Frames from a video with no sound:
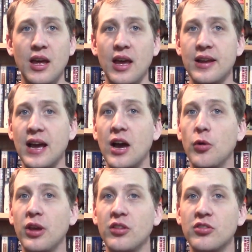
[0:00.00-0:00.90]
and how
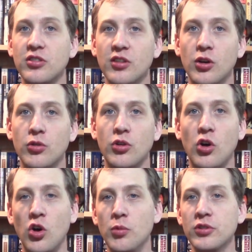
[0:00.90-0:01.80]
he slowed
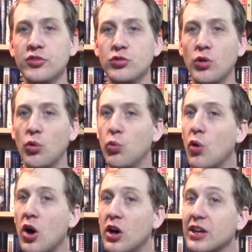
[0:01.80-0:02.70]
almost to a
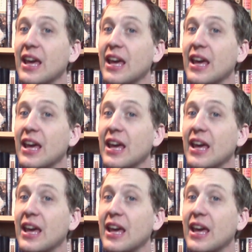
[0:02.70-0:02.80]
walk